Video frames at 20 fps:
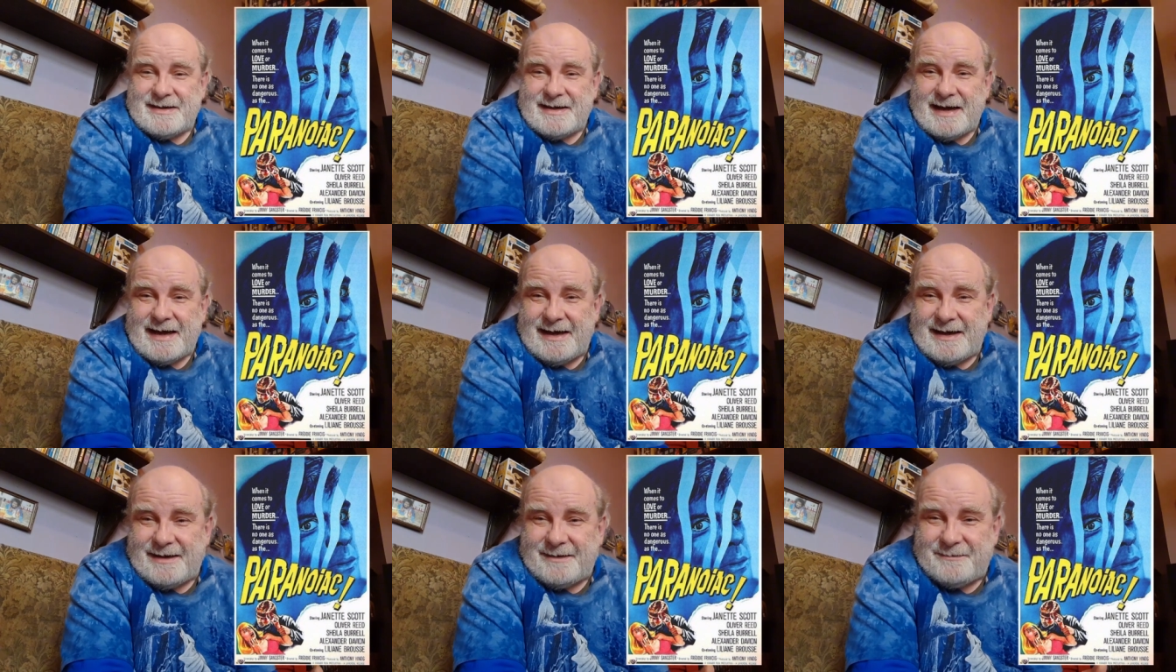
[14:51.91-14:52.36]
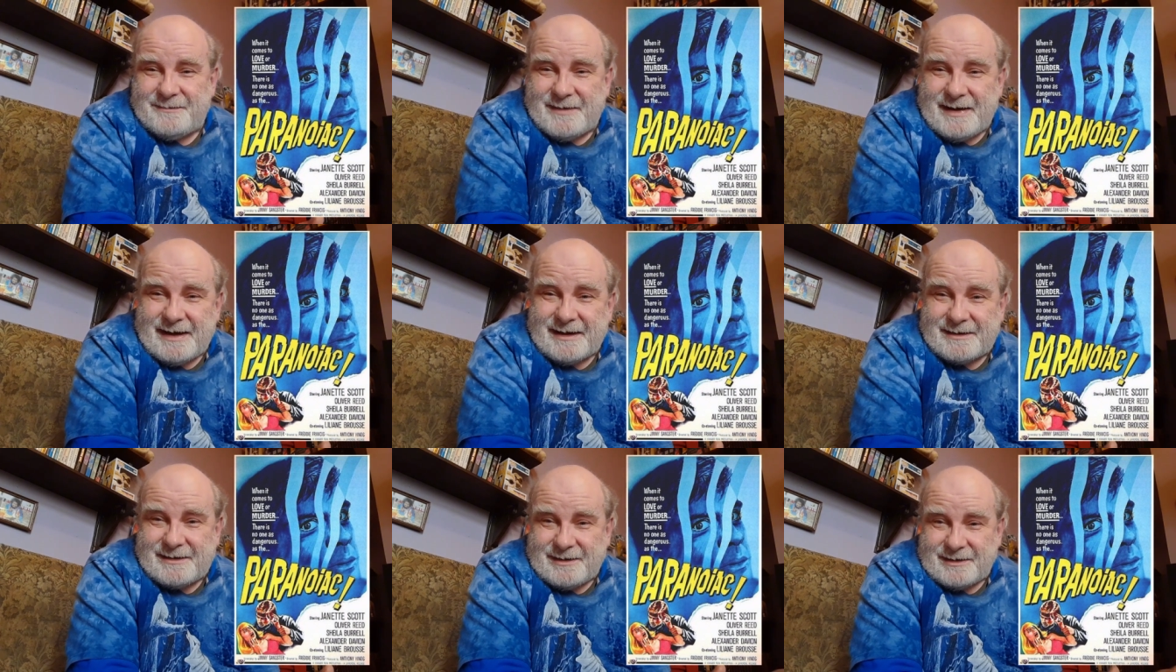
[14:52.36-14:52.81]

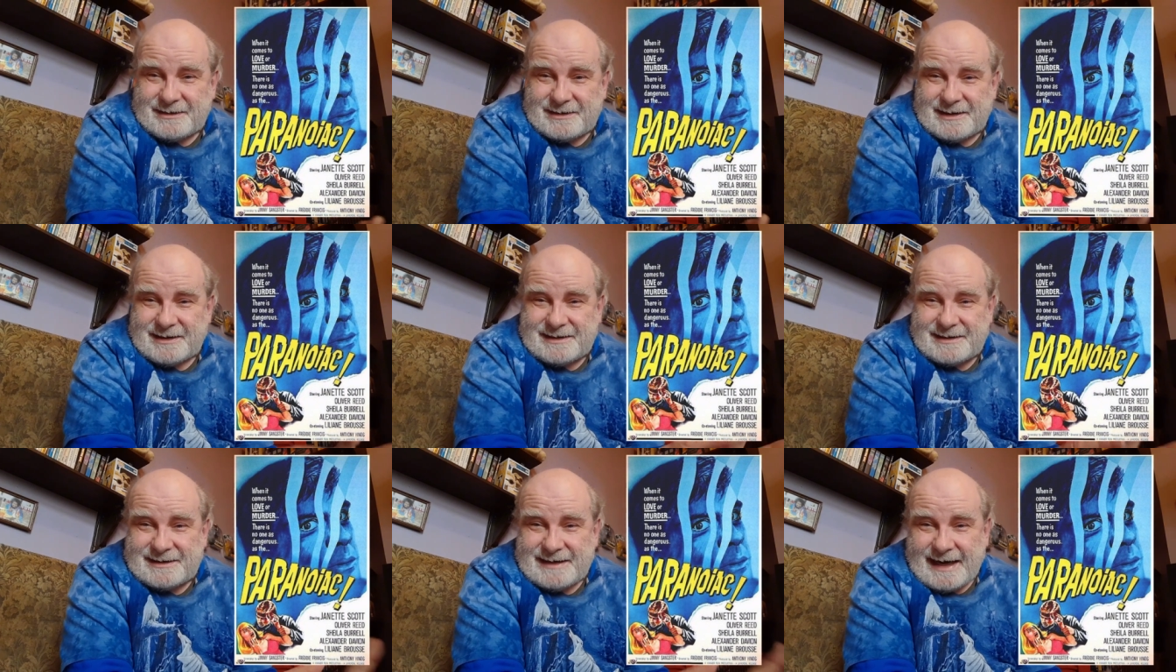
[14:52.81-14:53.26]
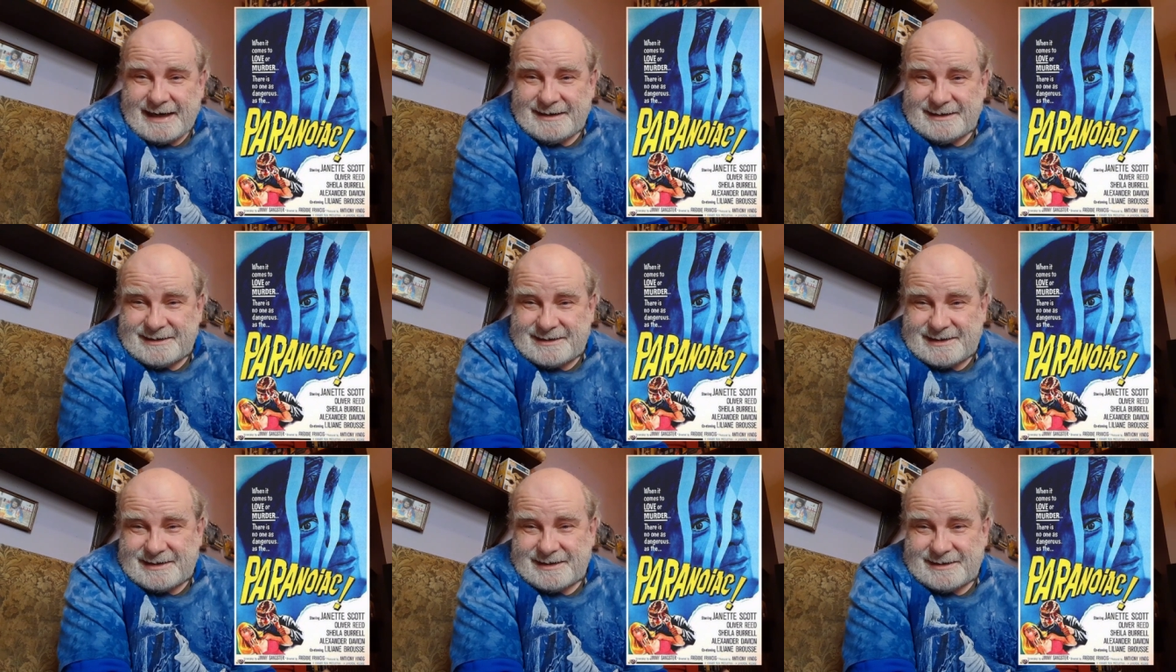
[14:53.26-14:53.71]
Of course, the
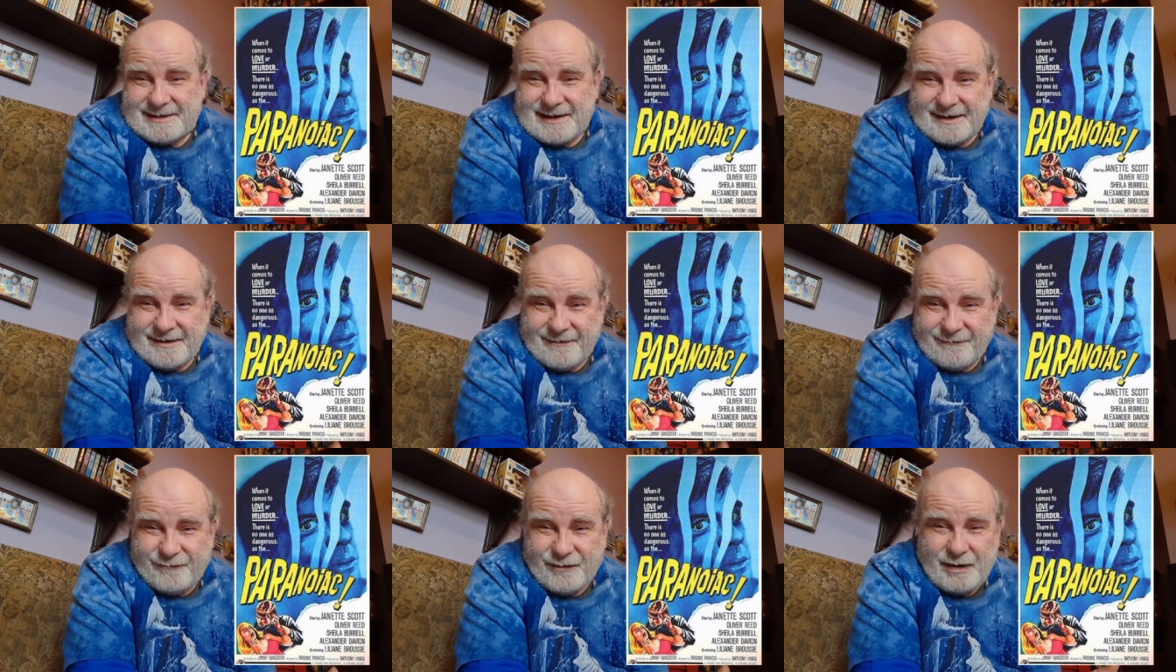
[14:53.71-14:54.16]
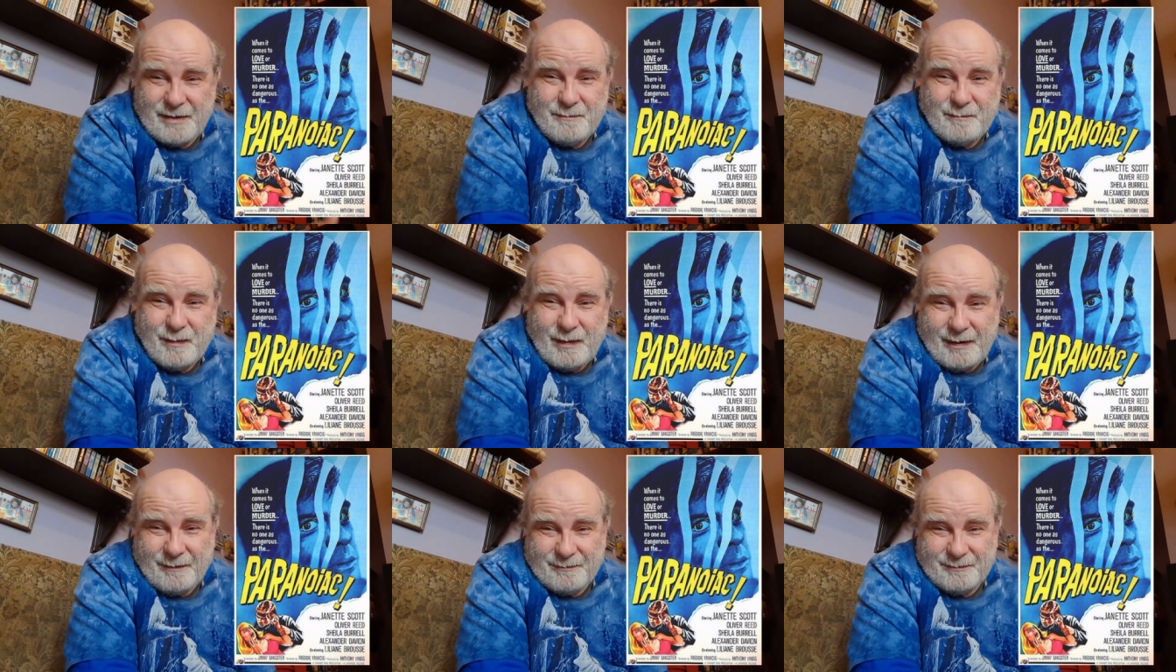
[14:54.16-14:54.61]
censors had a few
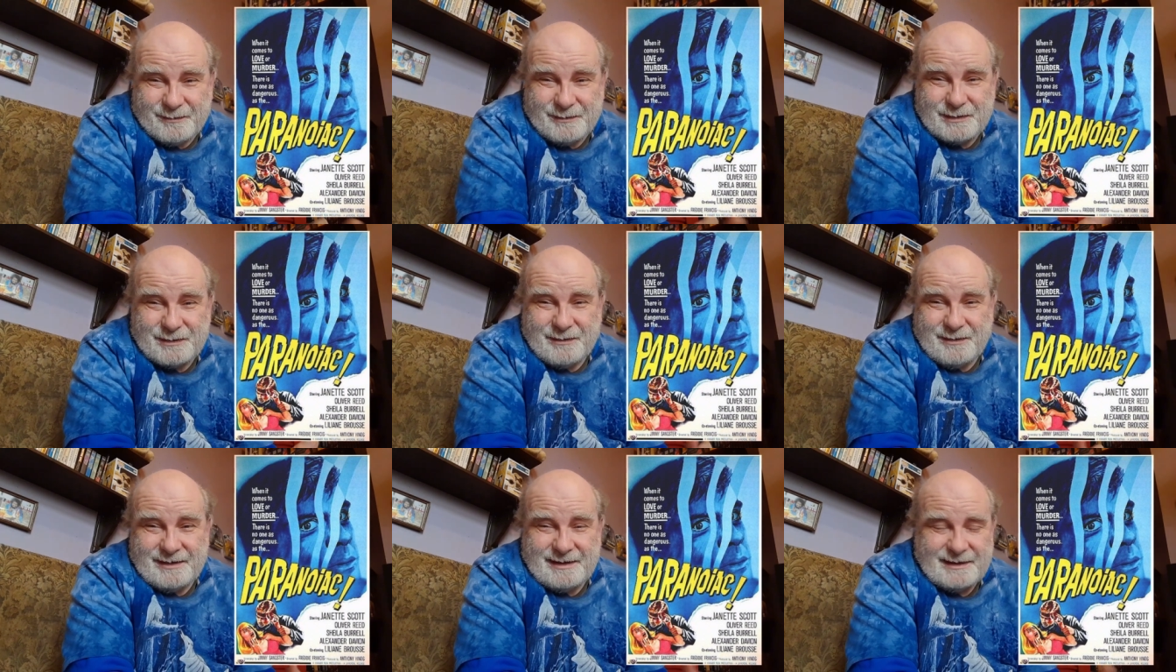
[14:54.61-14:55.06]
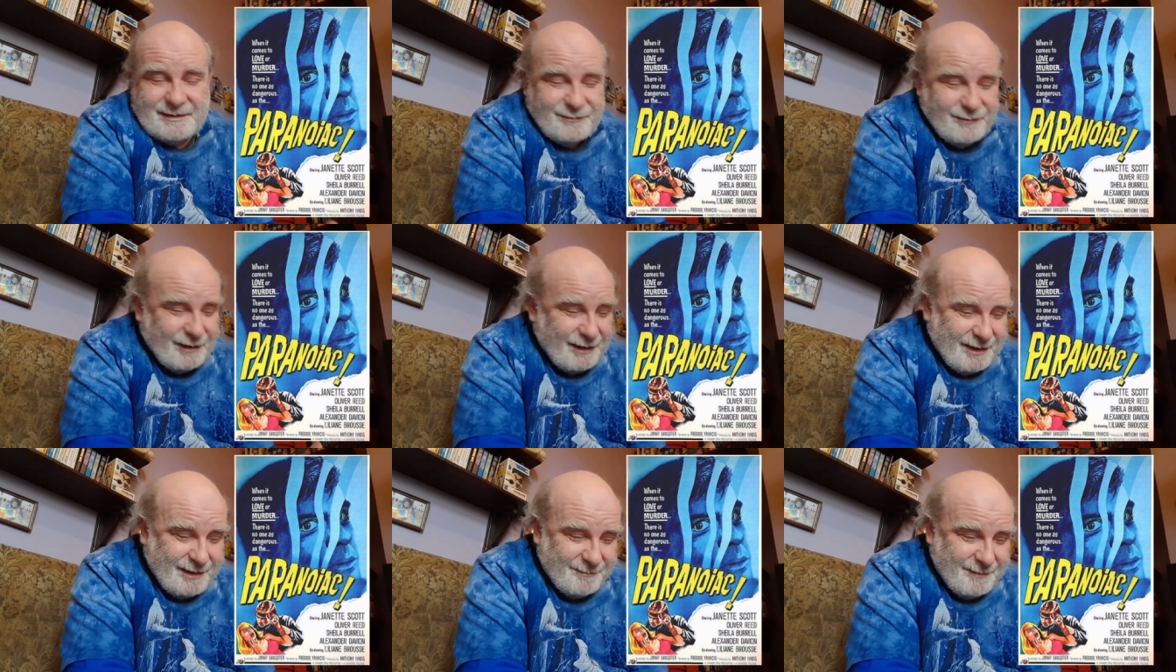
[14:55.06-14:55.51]
problems with this
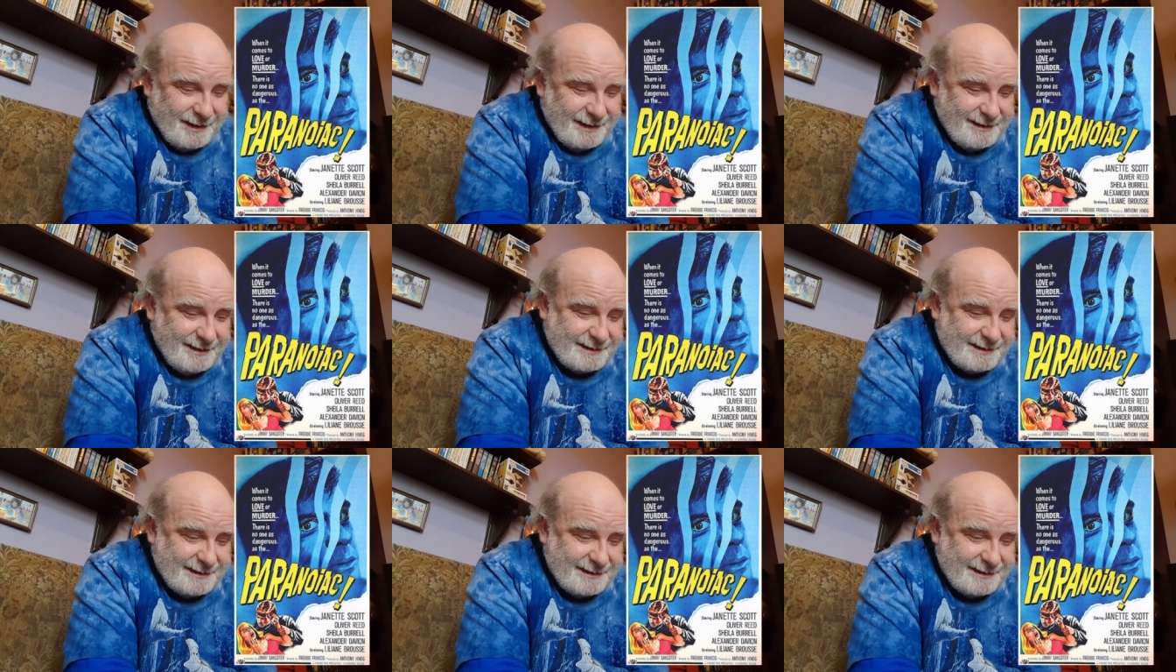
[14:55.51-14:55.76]
film.